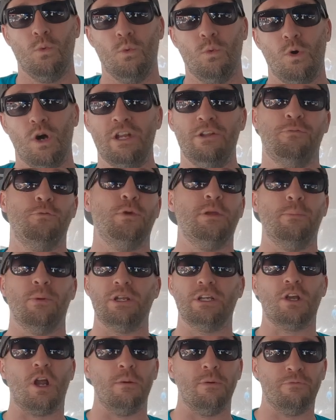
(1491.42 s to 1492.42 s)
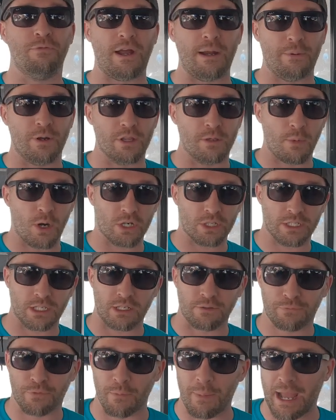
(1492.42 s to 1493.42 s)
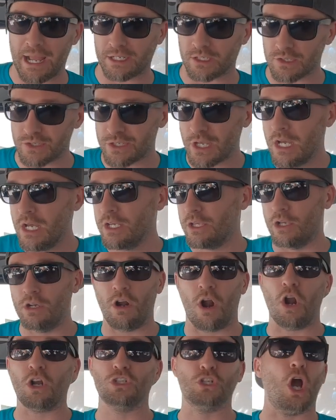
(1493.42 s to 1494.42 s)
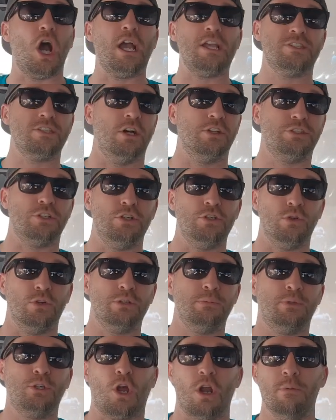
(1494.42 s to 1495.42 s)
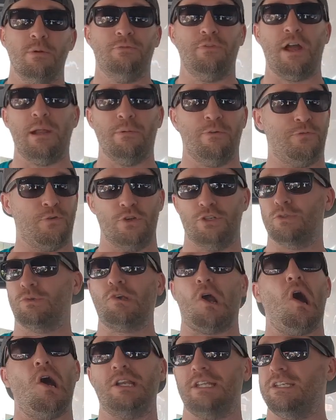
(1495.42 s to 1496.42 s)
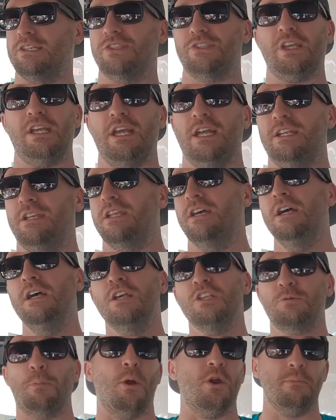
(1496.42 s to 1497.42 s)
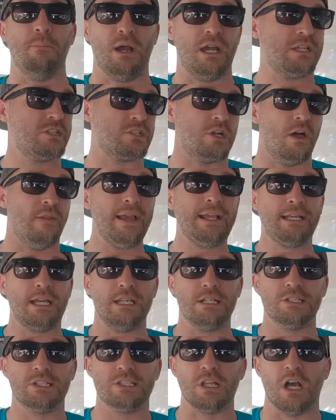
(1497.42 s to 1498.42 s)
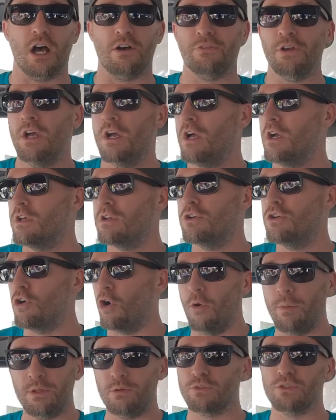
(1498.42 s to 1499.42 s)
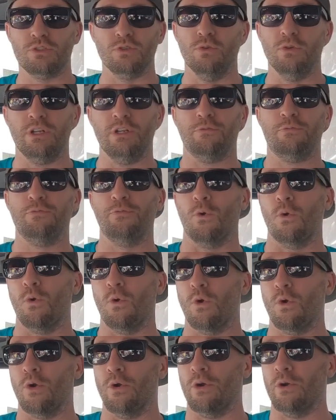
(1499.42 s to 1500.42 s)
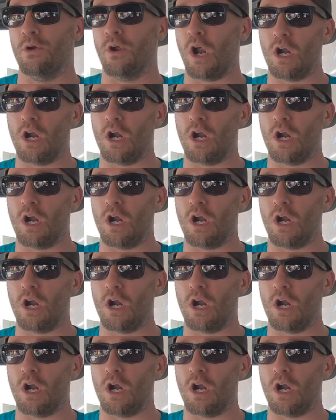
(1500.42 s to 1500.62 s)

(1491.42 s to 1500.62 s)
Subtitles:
what if we bring carbon fiber to the market for baggers? Now, there are guys out there doing carbon fiber for Ducatis and sport bikes and all that kind of stuff. Nobody was doing it for